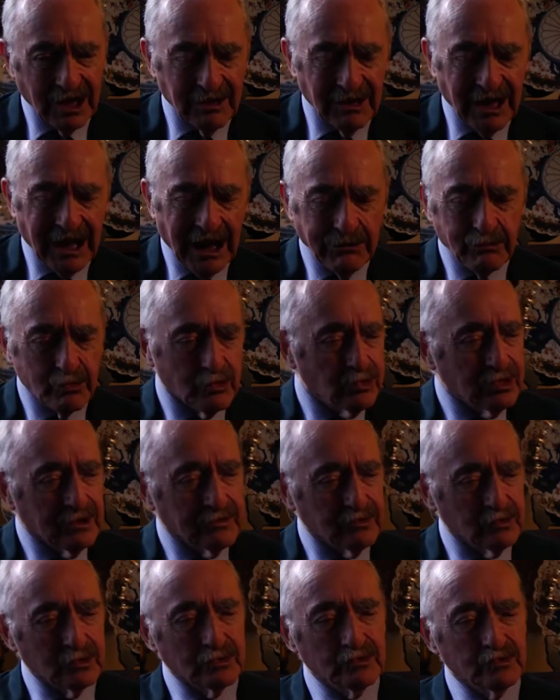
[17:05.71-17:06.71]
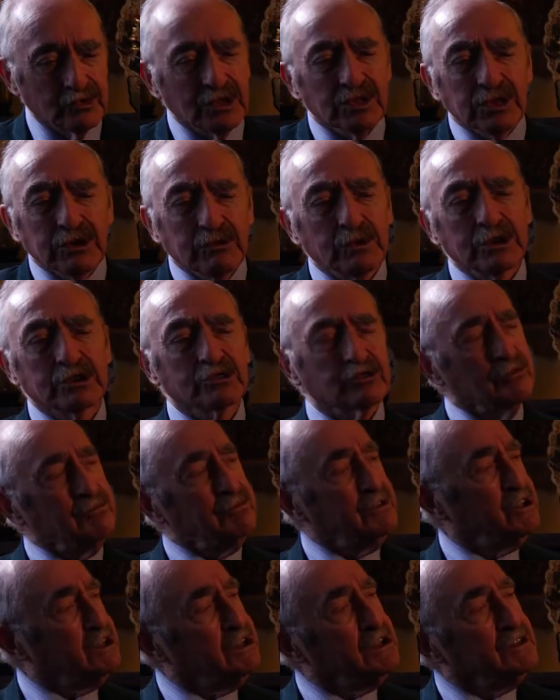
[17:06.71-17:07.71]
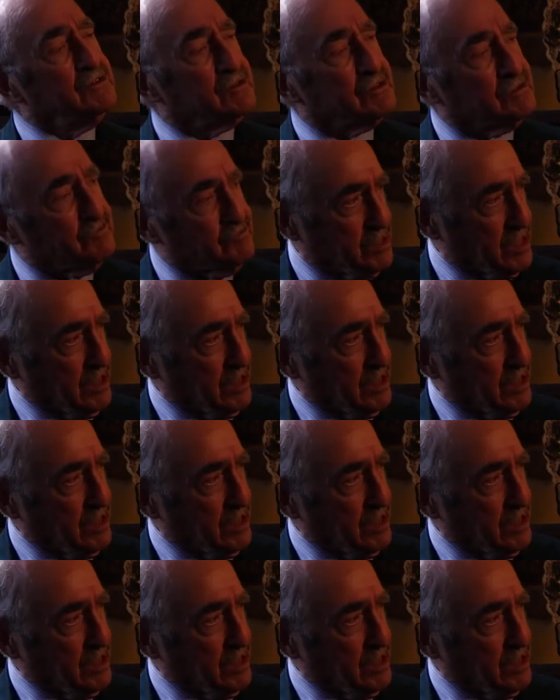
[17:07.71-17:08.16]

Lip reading: I wouldn't have known really where to begin.